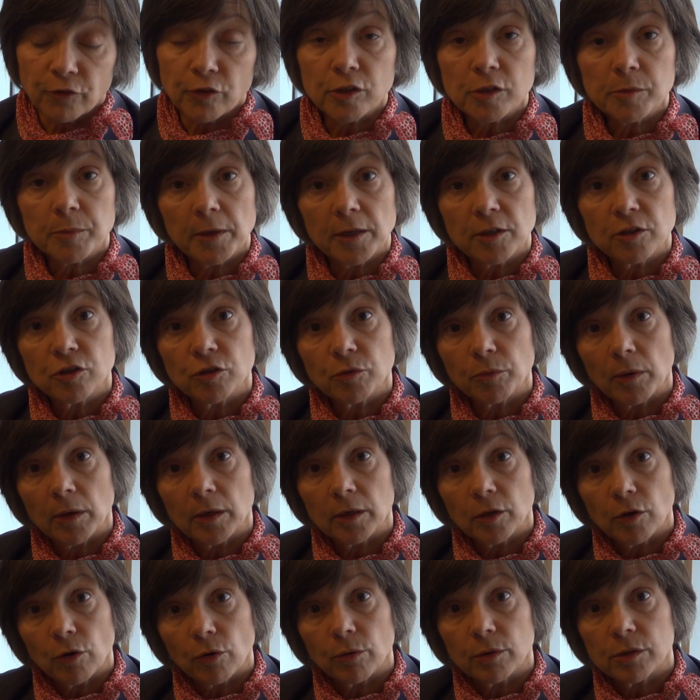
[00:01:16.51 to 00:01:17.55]
first place you
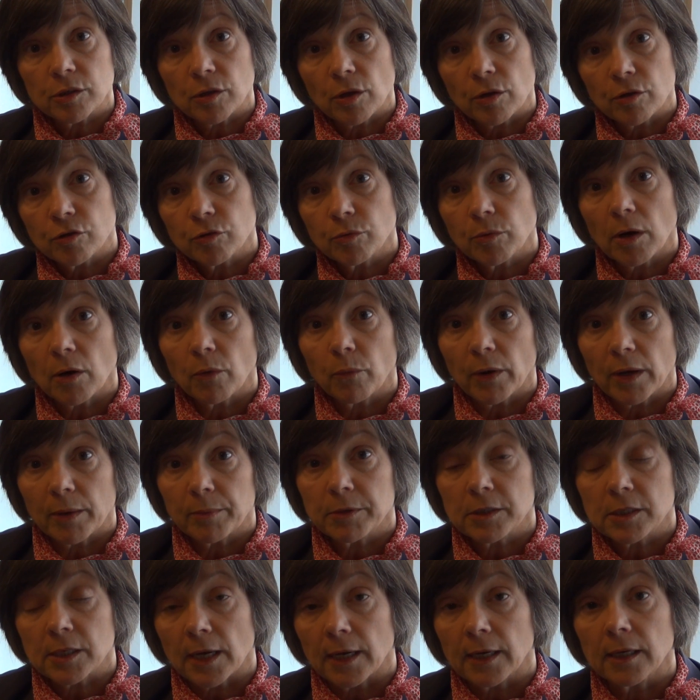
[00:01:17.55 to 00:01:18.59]
want to go is onto our
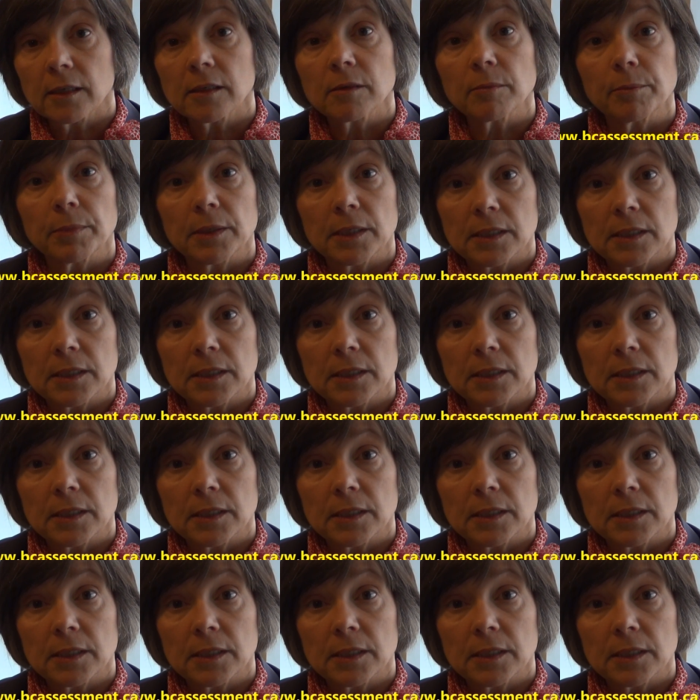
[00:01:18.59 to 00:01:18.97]
website,